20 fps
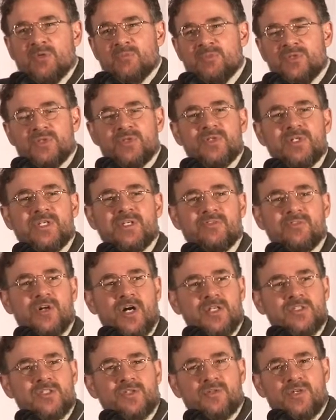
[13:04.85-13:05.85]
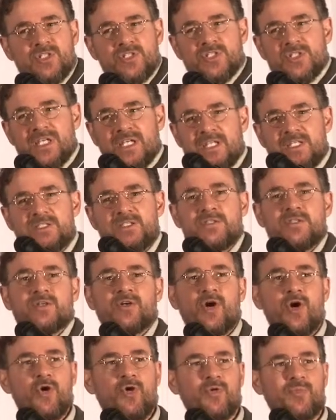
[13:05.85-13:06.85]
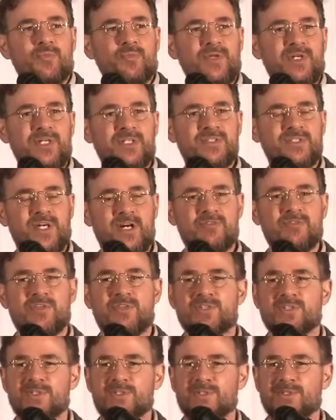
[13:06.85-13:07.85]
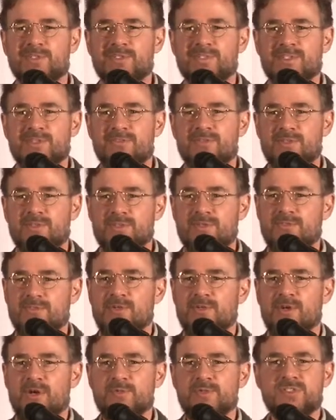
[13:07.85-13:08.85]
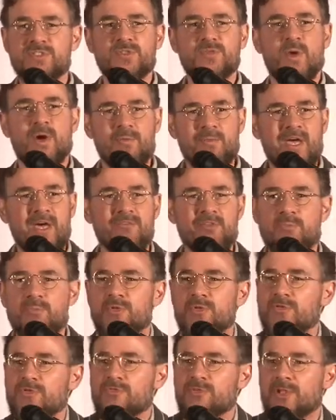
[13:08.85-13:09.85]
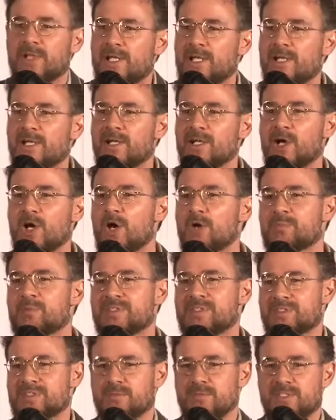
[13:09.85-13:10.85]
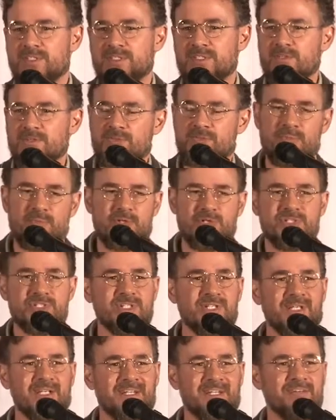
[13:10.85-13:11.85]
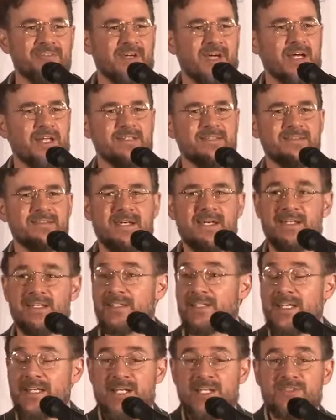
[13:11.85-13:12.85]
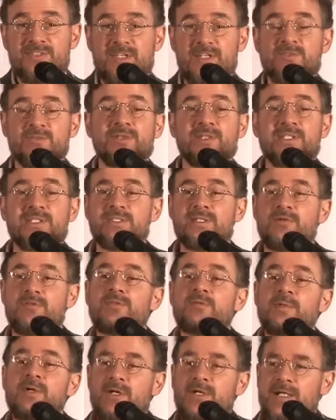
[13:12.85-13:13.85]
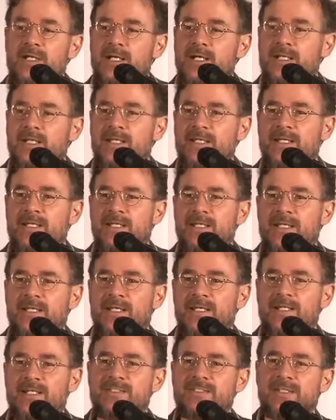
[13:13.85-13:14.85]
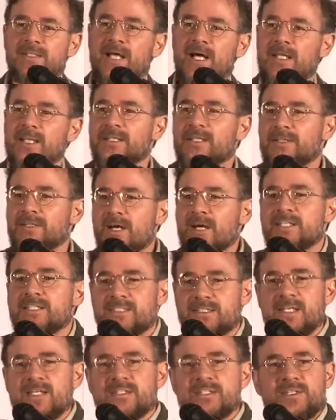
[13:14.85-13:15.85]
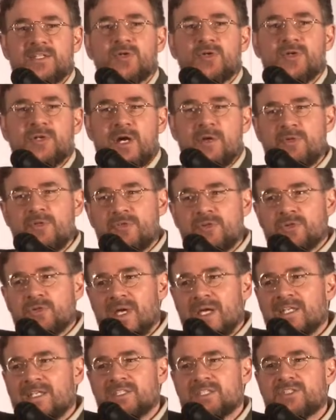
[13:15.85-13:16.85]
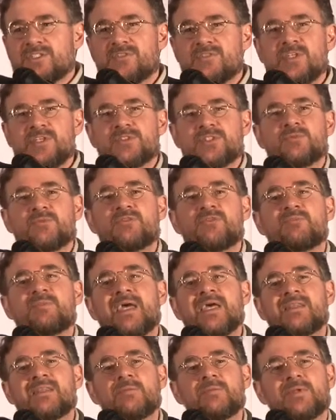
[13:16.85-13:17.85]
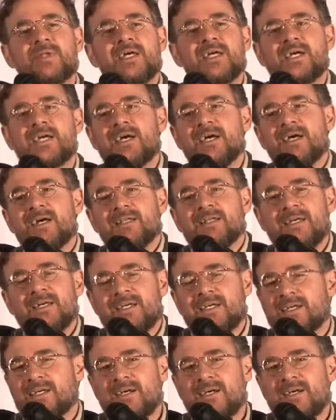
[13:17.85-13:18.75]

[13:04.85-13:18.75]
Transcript: beauty of God's creation into their home cover the dirt for their, for their homes. This is why we have the beautiful carpets that we see from Persia and Afghanistan and Central and South America. Because Allah has said in the Quran, we've created these fields and we've made them like, like,